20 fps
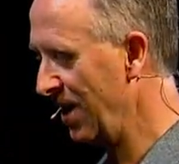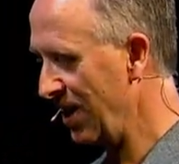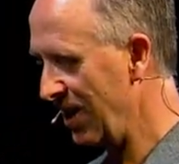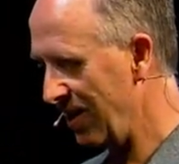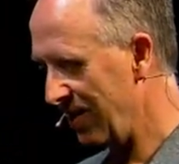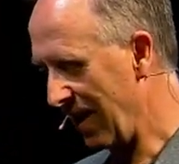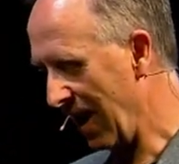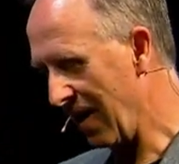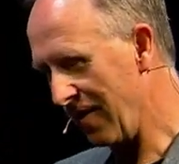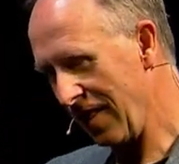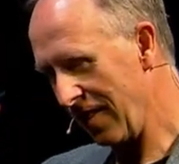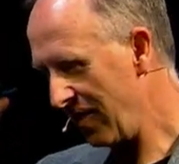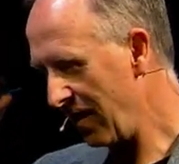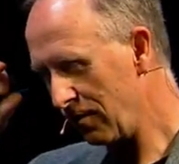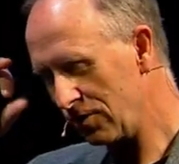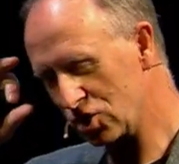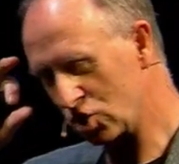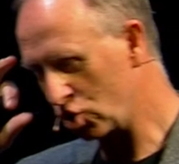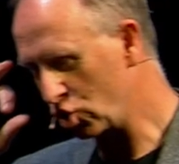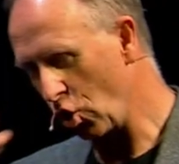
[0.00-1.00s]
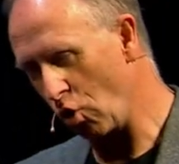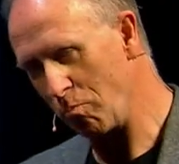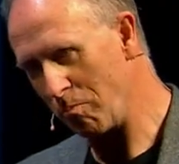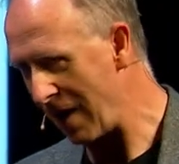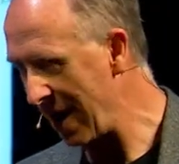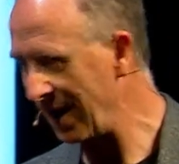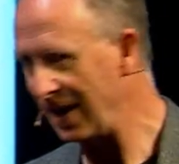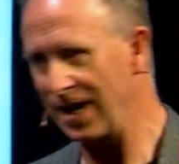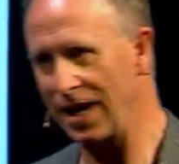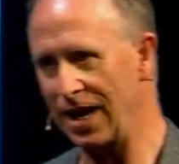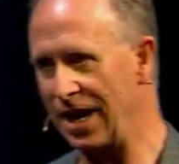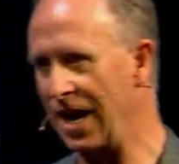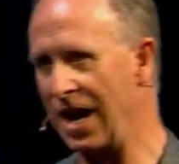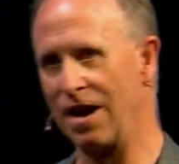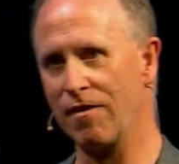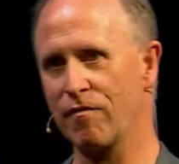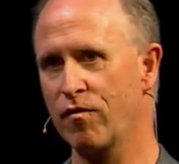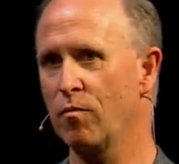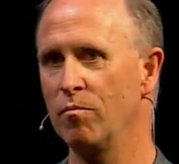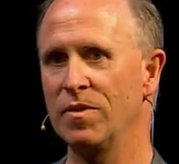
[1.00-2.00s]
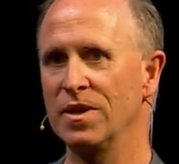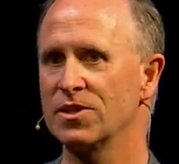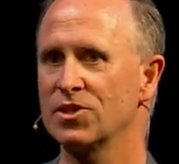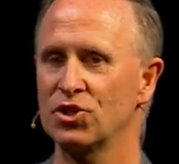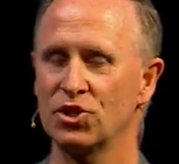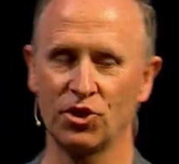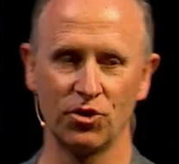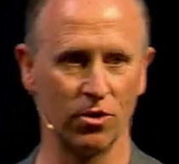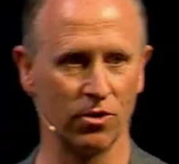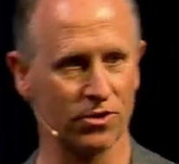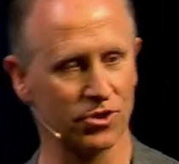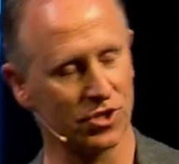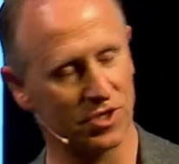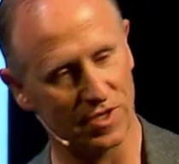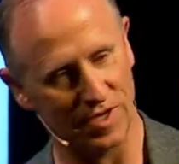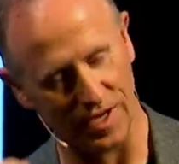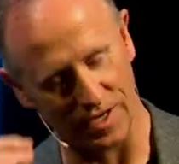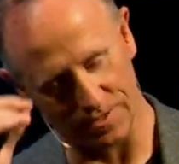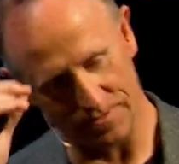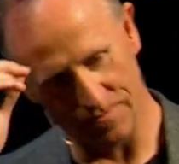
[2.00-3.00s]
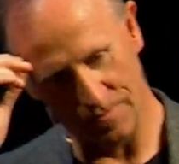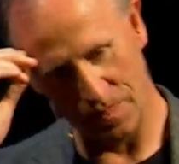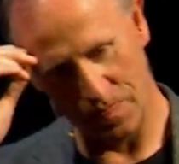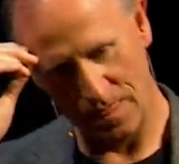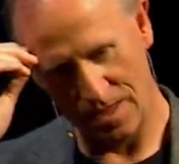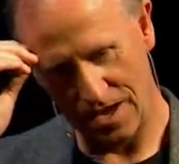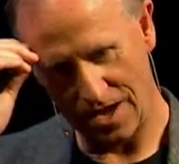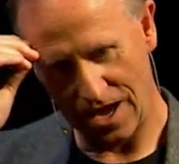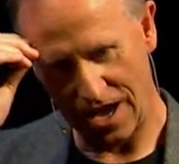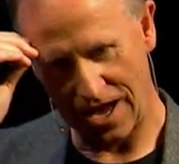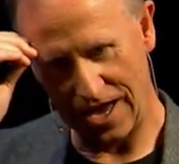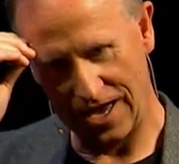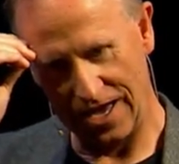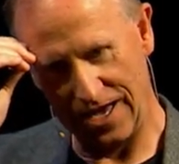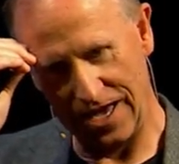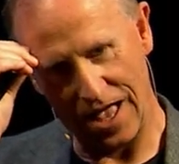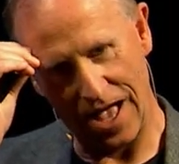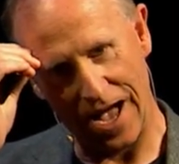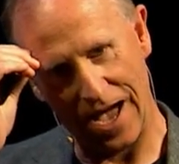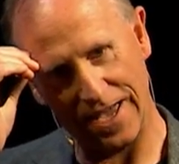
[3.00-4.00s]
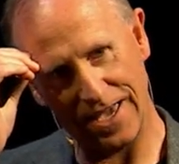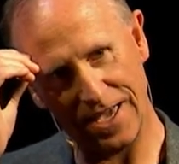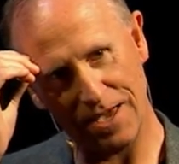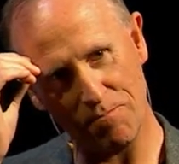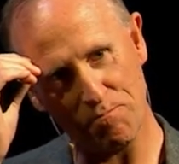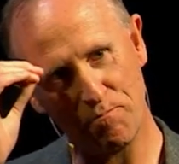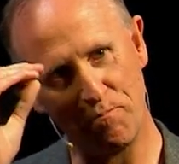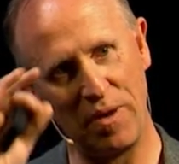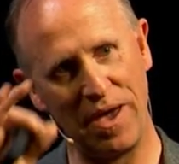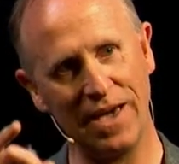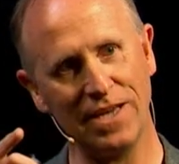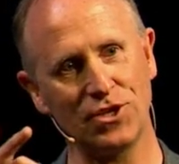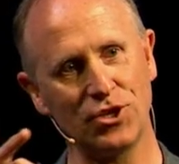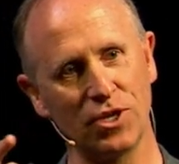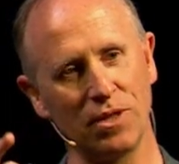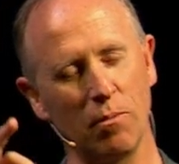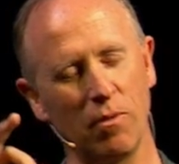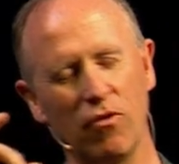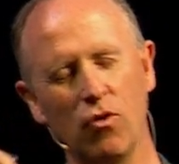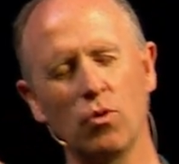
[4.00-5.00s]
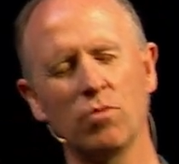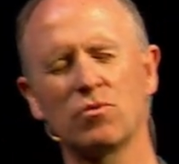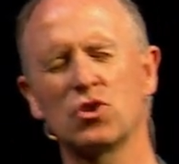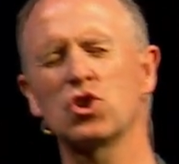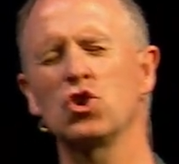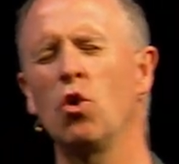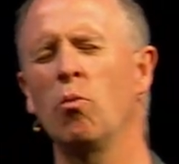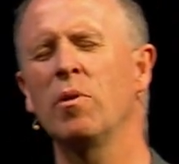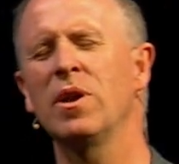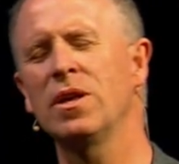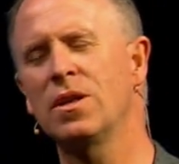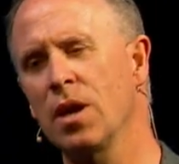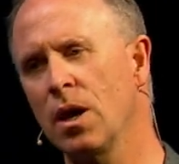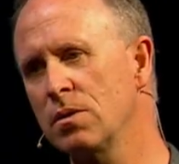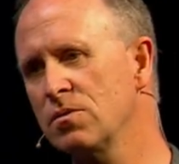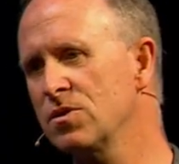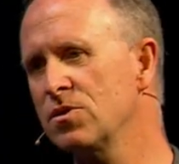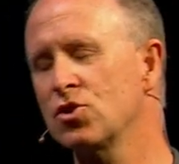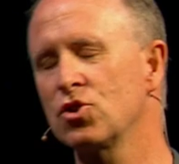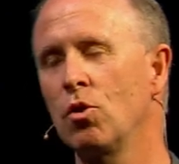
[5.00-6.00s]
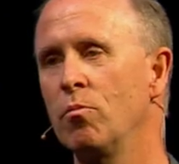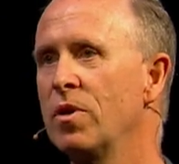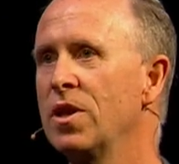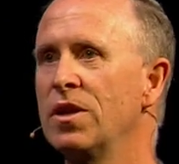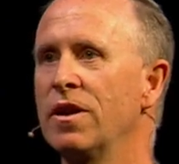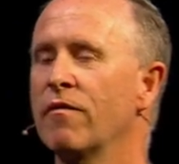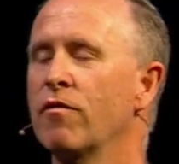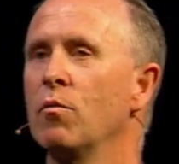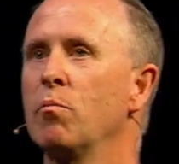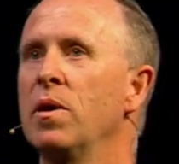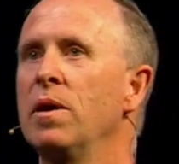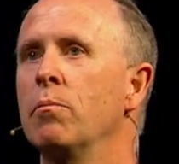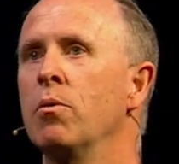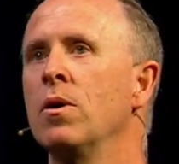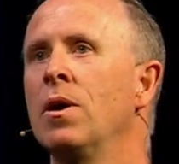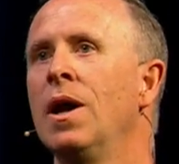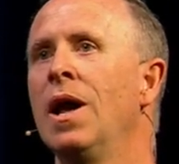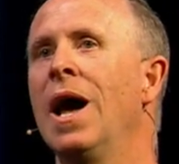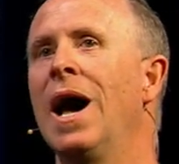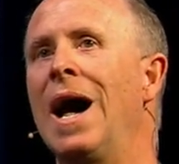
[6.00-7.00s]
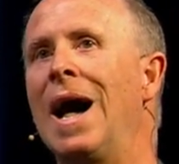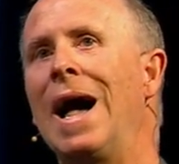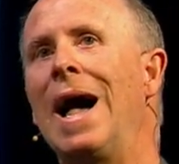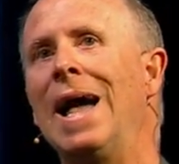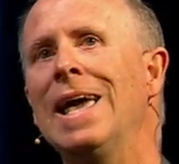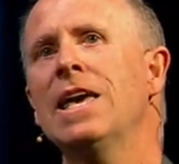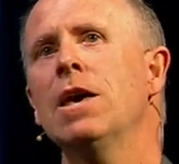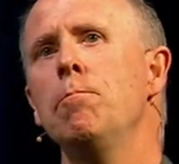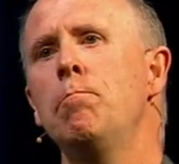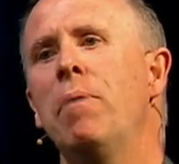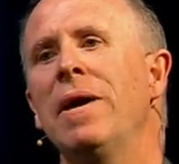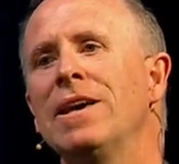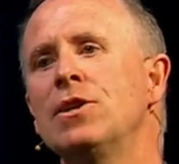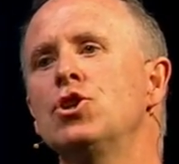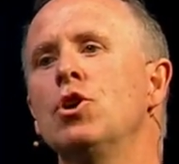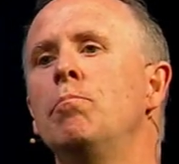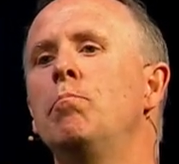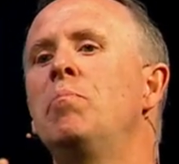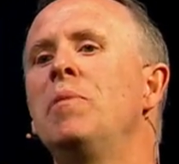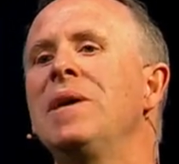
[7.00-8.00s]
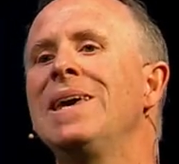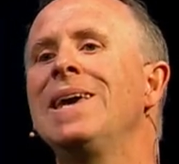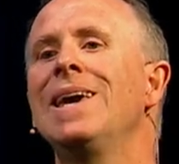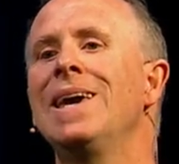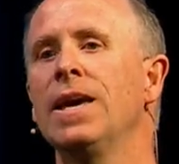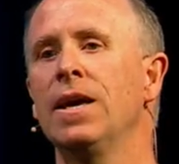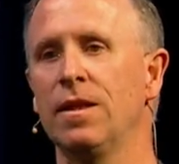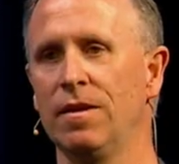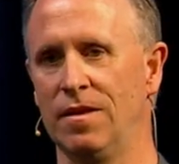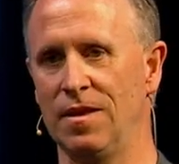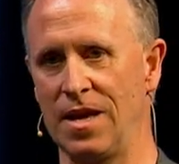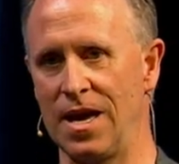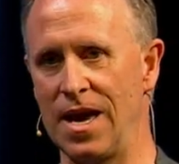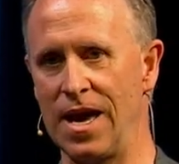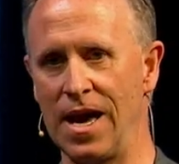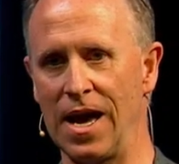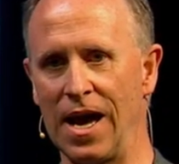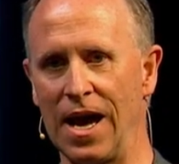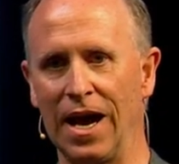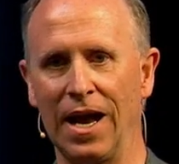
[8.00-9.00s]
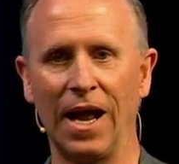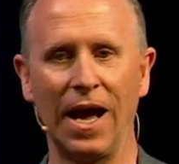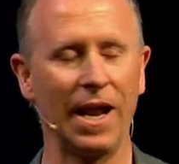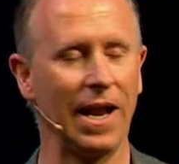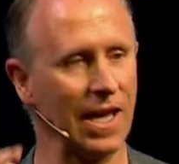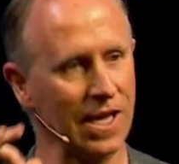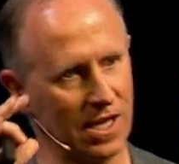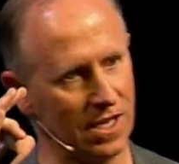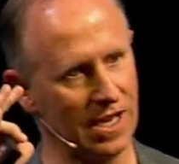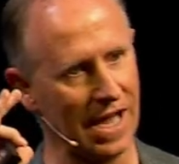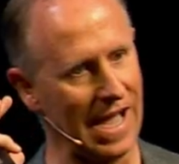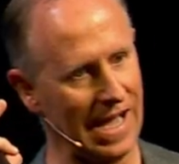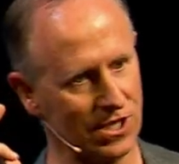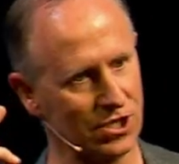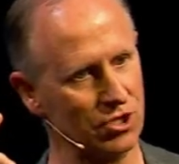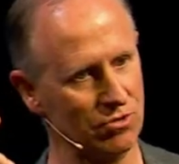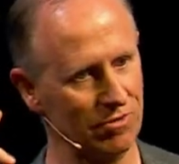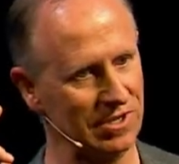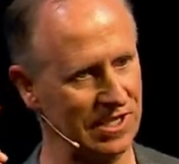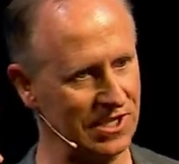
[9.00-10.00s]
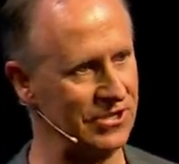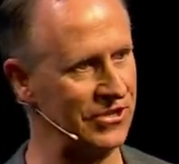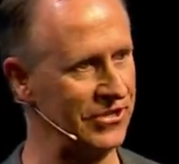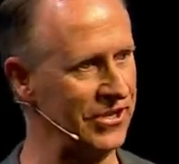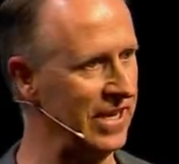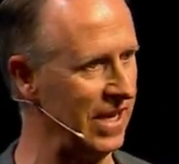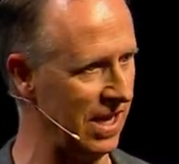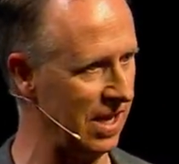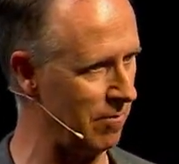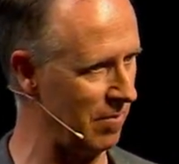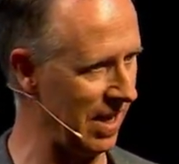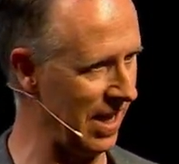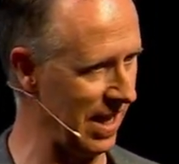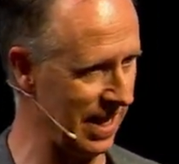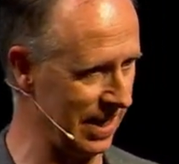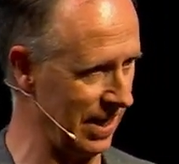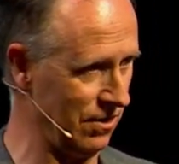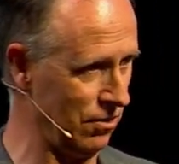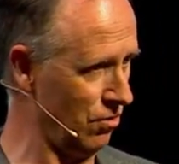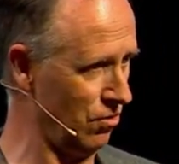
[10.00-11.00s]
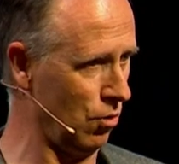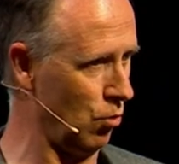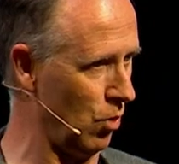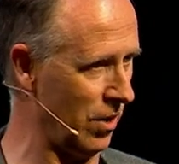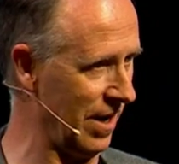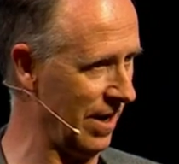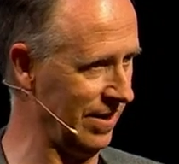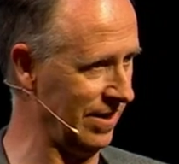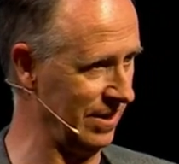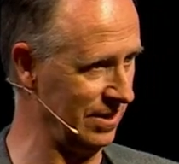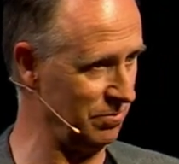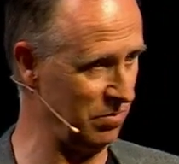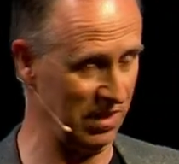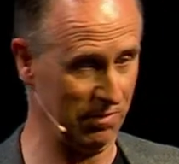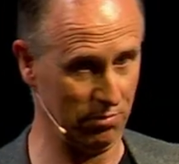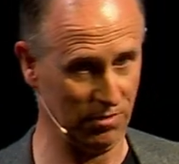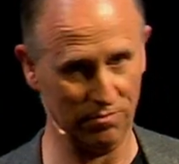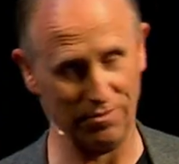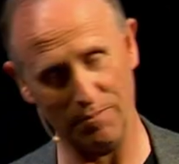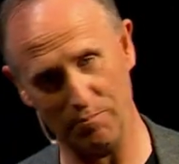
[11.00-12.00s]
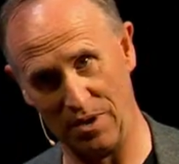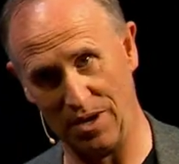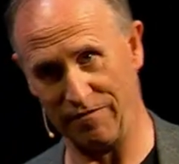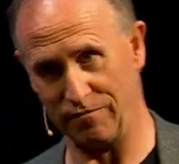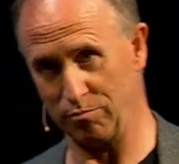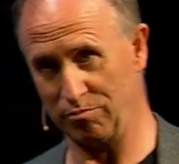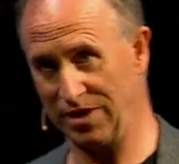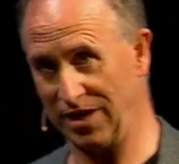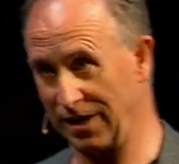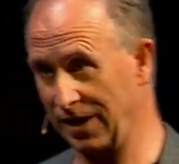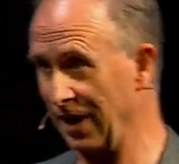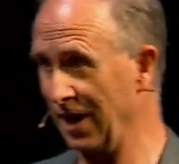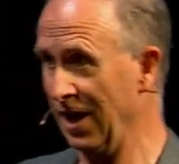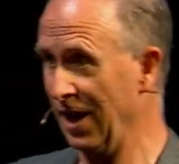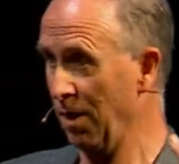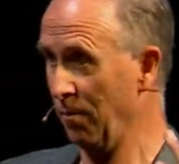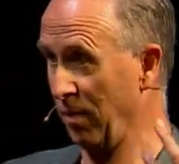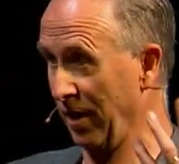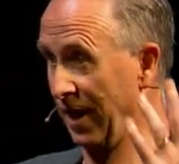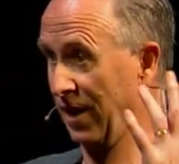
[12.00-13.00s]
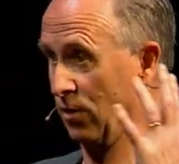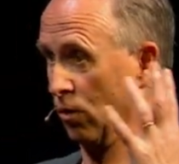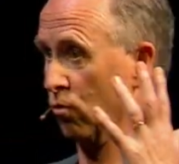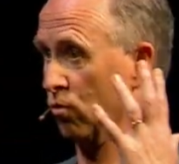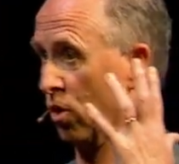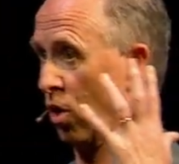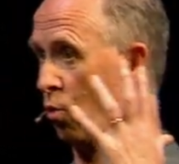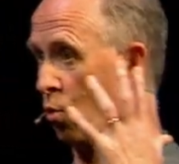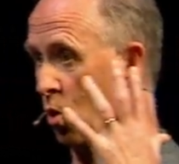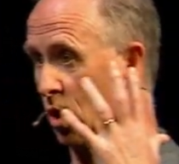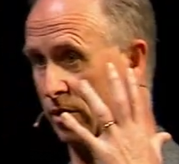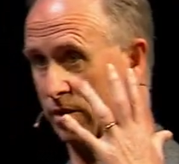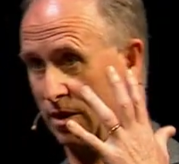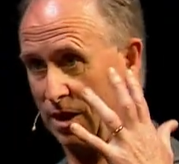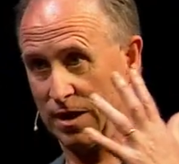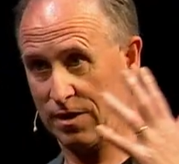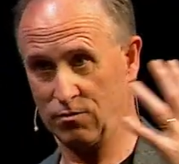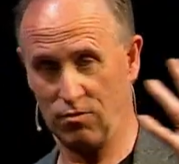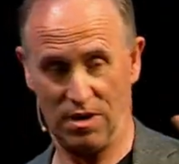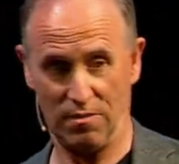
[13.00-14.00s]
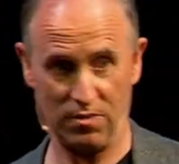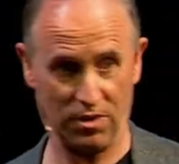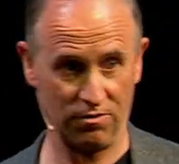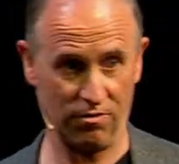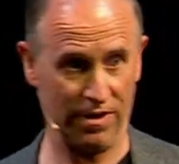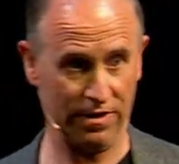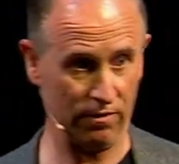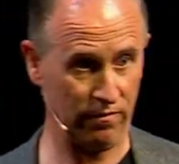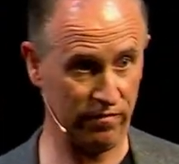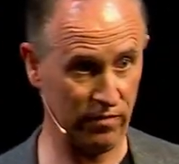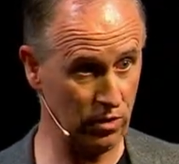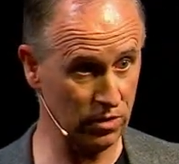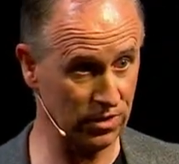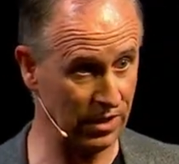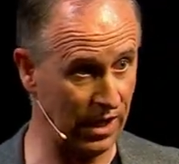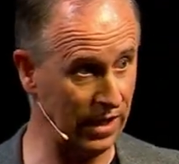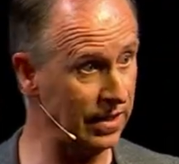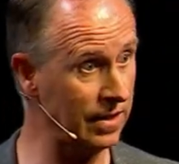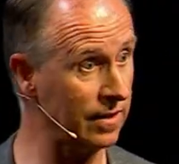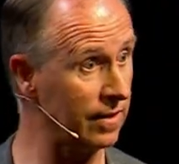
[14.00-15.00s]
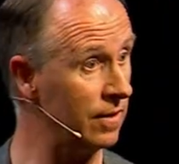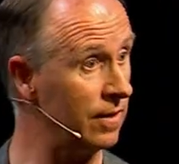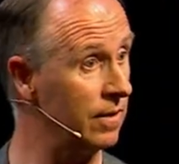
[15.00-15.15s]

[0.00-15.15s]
There are so many I have from this church that I can picture them. I've heard them so many times with so many different people. I can picture being there, and I can actually see it in my head. I don't know what any of these people, apart from Dick, but I don't know what Grandma Kreithoff looked like.